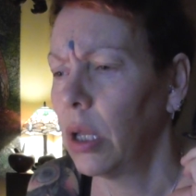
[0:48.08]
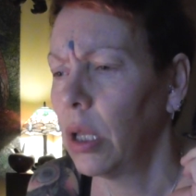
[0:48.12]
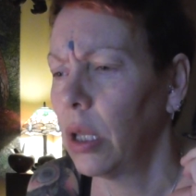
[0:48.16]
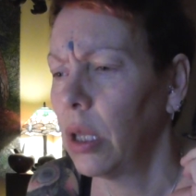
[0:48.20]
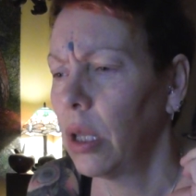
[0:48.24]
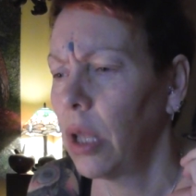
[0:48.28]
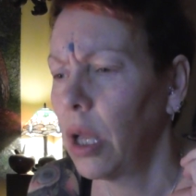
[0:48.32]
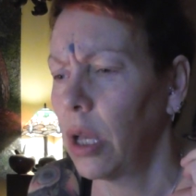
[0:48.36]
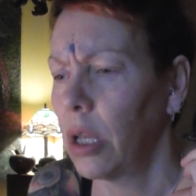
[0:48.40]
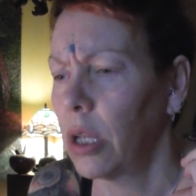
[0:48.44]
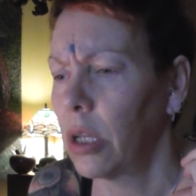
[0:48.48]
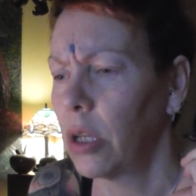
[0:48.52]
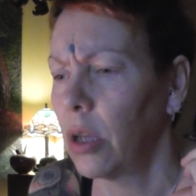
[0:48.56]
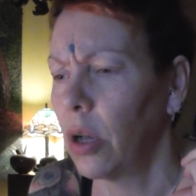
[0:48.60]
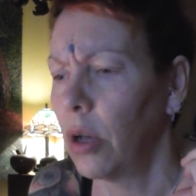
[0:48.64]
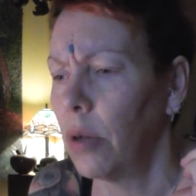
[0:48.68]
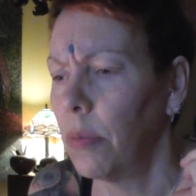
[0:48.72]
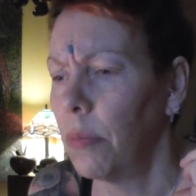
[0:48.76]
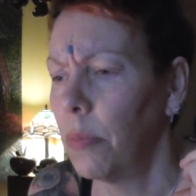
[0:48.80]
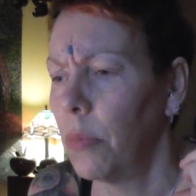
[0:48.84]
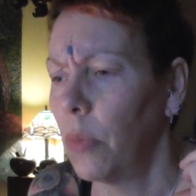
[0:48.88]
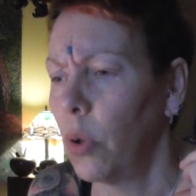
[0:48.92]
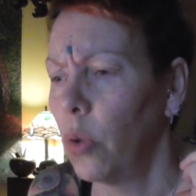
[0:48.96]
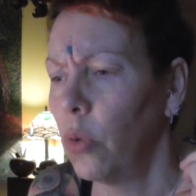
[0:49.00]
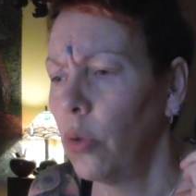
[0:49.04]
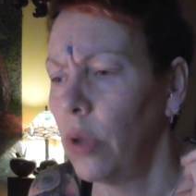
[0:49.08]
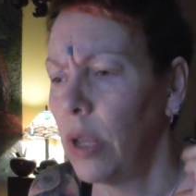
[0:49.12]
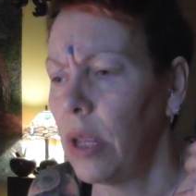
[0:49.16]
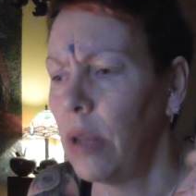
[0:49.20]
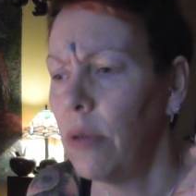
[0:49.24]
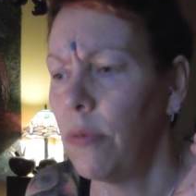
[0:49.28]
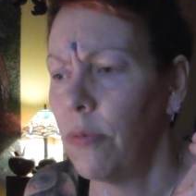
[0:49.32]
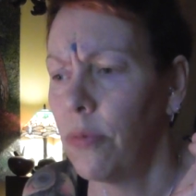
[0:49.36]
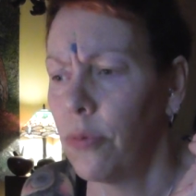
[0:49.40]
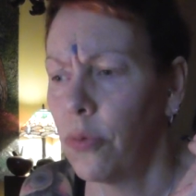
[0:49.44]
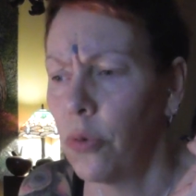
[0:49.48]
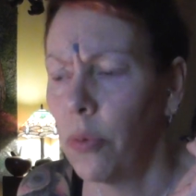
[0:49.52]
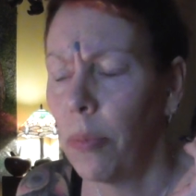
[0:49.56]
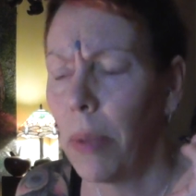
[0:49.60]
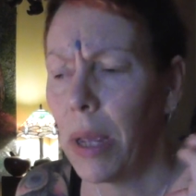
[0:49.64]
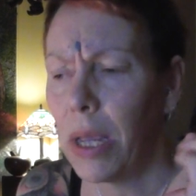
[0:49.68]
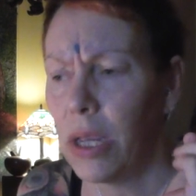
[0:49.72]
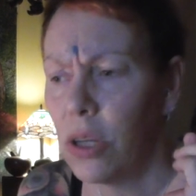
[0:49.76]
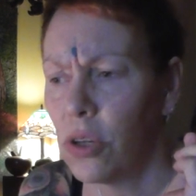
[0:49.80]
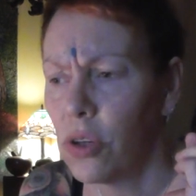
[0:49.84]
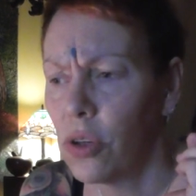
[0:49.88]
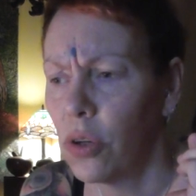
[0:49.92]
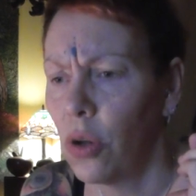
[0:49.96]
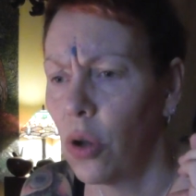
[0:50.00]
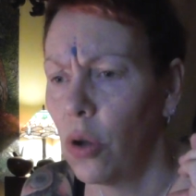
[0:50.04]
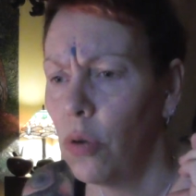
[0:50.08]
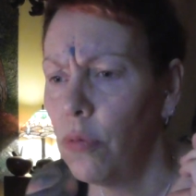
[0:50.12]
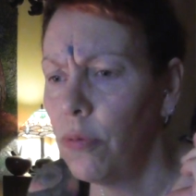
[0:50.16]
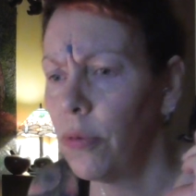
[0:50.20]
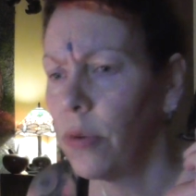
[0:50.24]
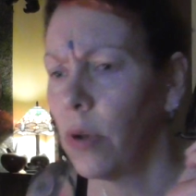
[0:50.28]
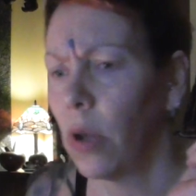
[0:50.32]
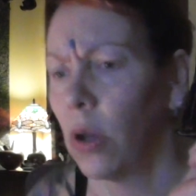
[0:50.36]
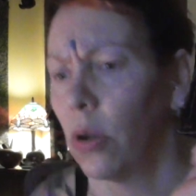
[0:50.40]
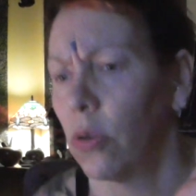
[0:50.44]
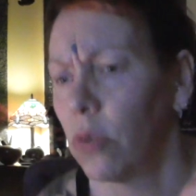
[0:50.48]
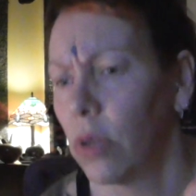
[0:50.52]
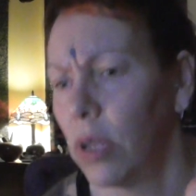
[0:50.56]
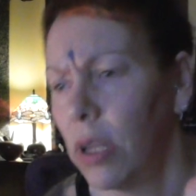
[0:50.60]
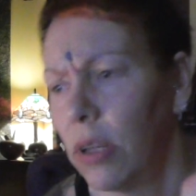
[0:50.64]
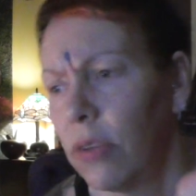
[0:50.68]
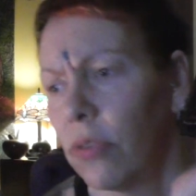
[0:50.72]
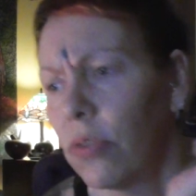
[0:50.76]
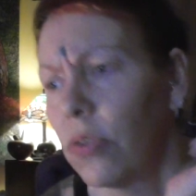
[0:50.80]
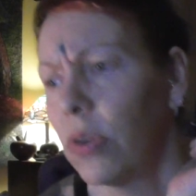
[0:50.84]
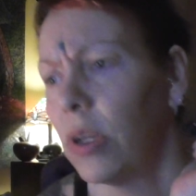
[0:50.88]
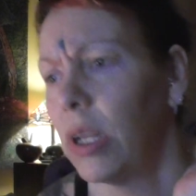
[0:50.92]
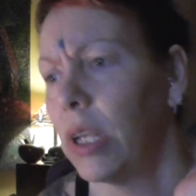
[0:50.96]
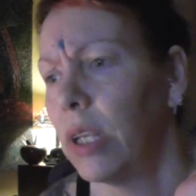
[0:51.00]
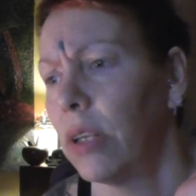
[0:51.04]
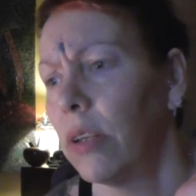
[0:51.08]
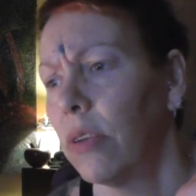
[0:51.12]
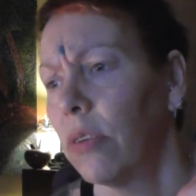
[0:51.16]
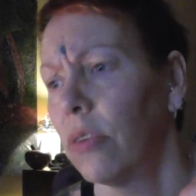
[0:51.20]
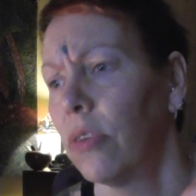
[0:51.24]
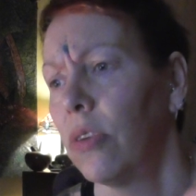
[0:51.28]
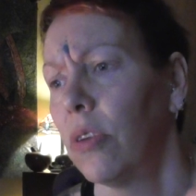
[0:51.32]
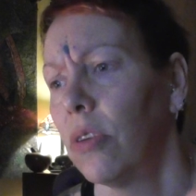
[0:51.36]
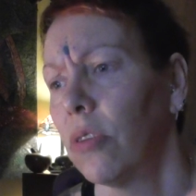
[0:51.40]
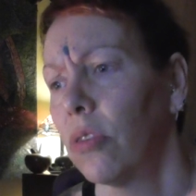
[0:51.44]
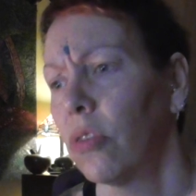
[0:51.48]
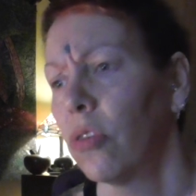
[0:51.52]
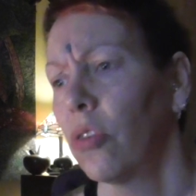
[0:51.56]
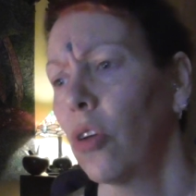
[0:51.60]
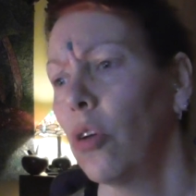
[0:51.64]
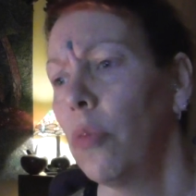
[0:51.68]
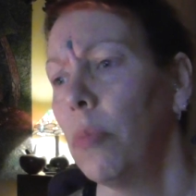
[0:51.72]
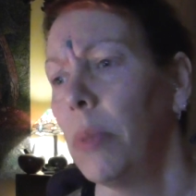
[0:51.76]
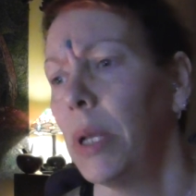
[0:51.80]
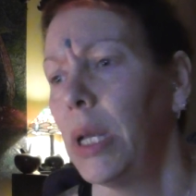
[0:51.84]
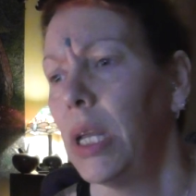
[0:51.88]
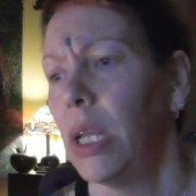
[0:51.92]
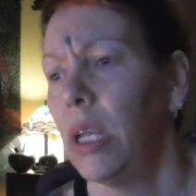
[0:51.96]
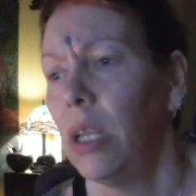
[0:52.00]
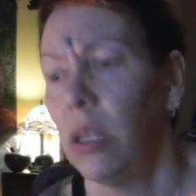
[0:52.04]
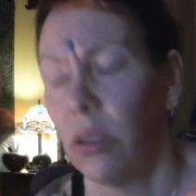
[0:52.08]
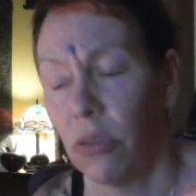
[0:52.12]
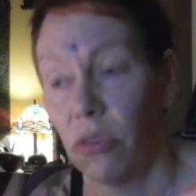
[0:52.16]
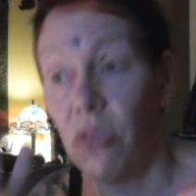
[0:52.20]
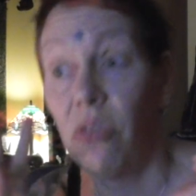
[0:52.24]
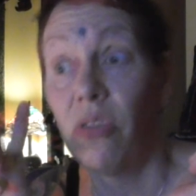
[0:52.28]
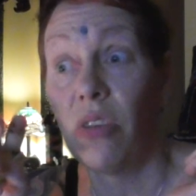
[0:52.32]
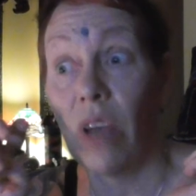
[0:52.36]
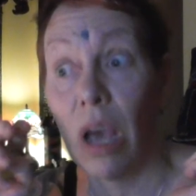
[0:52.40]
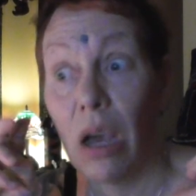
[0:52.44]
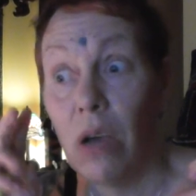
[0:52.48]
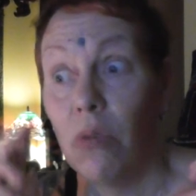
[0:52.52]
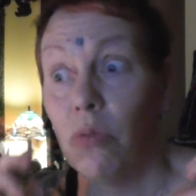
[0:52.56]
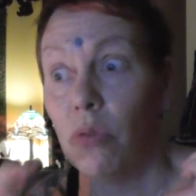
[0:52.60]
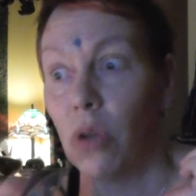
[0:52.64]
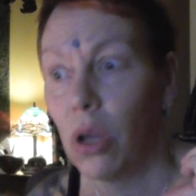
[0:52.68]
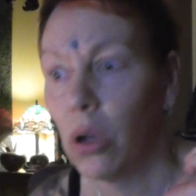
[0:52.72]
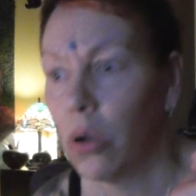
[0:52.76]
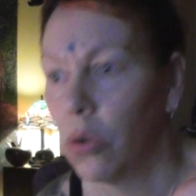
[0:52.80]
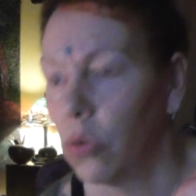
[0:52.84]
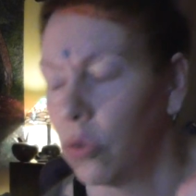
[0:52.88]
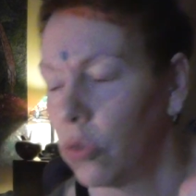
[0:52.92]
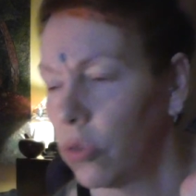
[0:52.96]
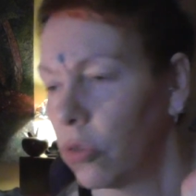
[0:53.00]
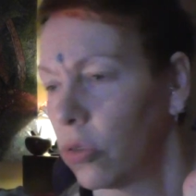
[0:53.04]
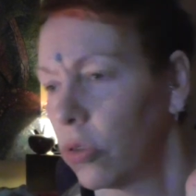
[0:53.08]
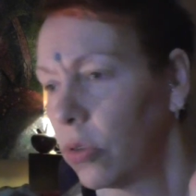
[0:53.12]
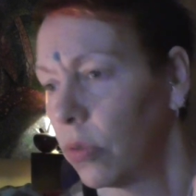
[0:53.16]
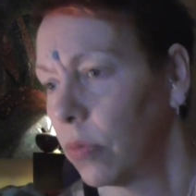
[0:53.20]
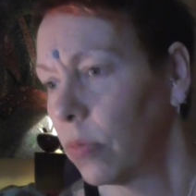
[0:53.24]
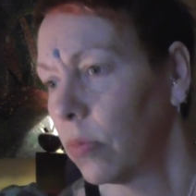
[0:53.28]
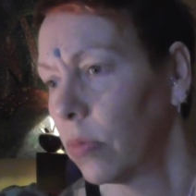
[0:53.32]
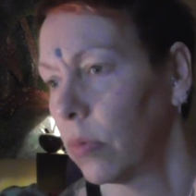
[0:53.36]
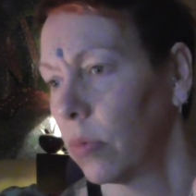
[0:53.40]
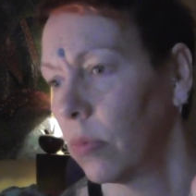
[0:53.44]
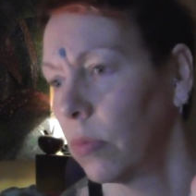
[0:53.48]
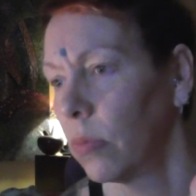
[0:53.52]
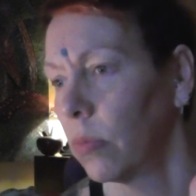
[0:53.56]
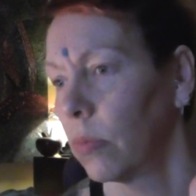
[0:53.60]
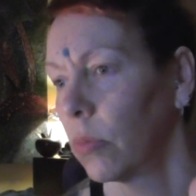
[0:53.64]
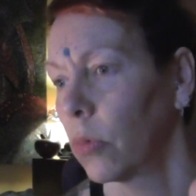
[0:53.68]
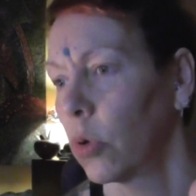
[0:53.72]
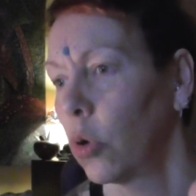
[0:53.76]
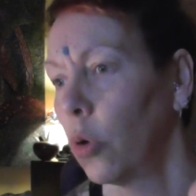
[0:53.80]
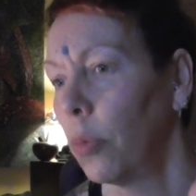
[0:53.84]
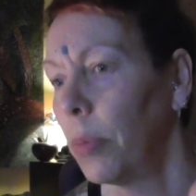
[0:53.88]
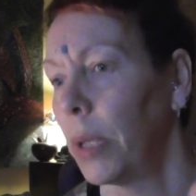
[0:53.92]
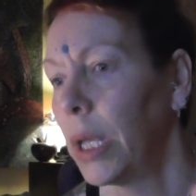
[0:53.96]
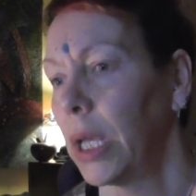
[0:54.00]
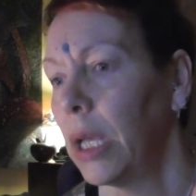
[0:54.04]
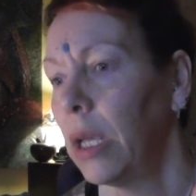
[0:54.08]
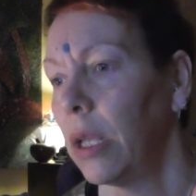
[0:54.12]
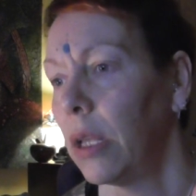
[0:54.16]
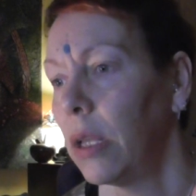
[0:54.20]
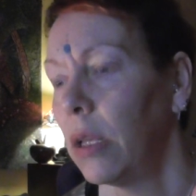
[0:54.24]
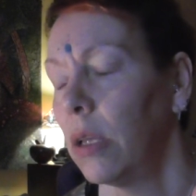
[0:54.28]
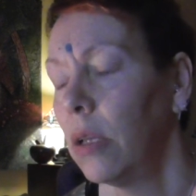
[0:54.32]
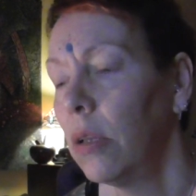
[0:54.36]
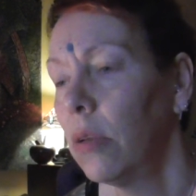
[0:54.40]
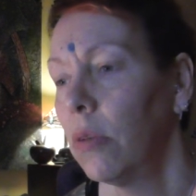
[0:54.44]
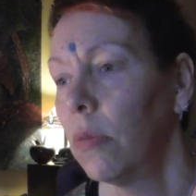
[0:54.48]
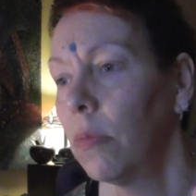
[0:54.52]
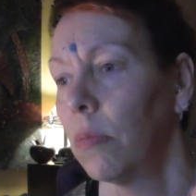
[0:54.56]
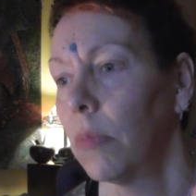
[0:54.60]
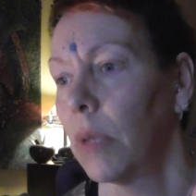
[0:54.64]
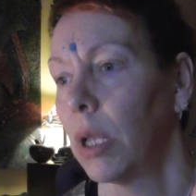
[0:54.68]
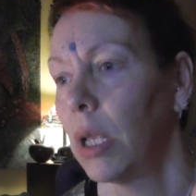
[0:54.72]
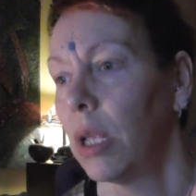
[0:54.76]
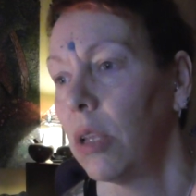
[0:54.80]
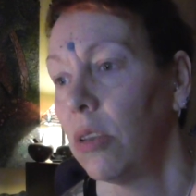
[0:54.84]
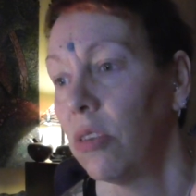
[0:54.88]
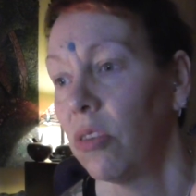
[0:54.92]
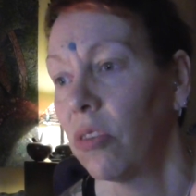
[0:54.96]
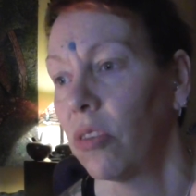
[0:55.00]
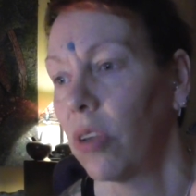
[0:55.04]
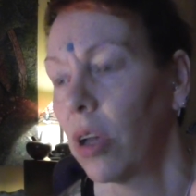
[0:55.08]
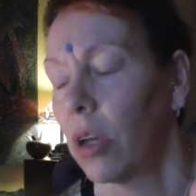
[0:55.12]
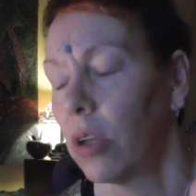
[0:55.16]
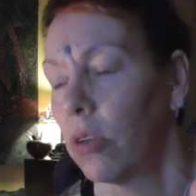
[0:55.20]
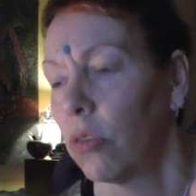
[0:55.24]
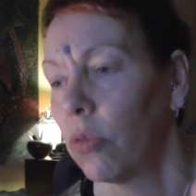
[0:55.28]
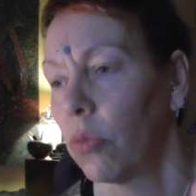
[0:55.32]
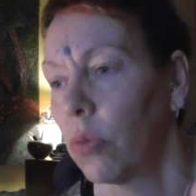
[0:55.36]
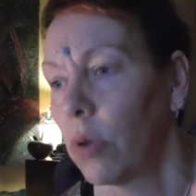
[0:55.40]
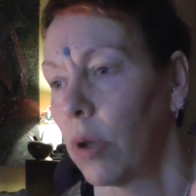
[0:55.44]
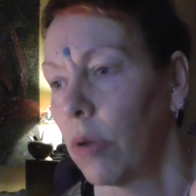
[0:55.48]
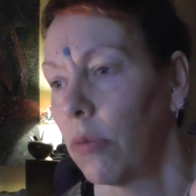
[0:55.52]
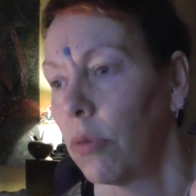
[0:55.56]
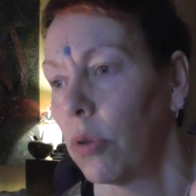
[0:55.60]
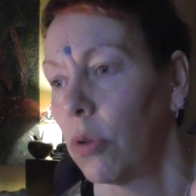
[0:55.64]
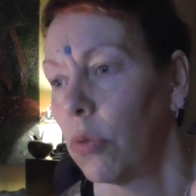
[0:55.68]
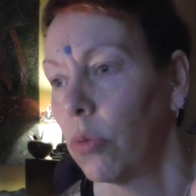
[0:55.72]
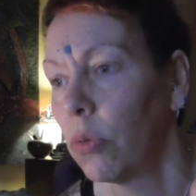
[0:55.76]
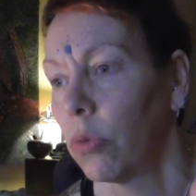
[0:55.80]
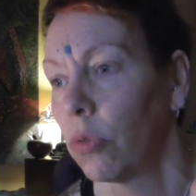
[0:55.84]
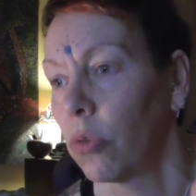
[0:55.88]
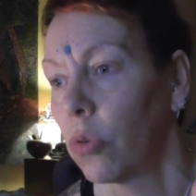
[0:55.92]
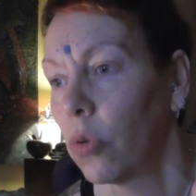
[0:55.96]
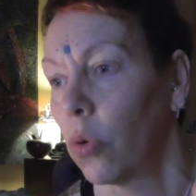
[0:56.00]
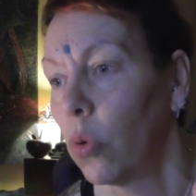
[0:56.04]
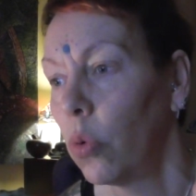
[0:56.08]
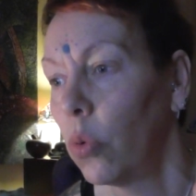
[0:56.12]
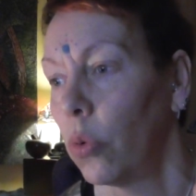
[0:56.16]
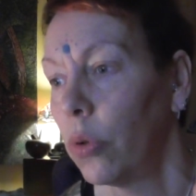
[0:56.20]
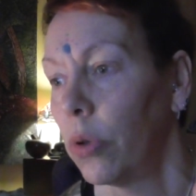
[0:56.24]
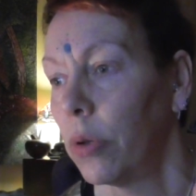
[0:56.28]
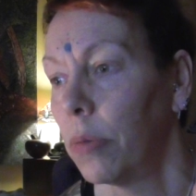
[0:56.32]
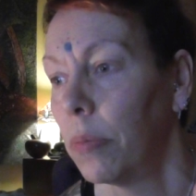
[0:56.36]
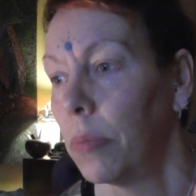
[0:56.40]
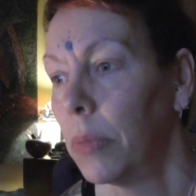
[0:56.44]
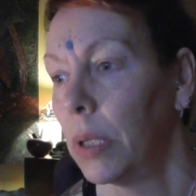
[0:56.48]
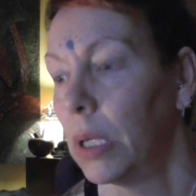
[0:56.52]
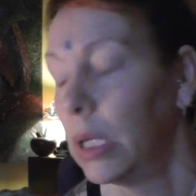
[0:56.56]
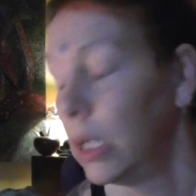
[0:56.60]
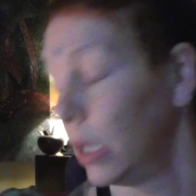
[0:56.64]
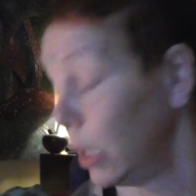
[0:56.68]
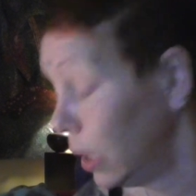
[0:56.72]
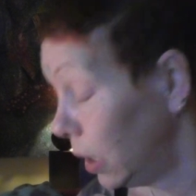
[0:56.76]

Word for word: like I'm on information overload. Literally, there's there's so many downloads coming in, insights, whatever you want to call them.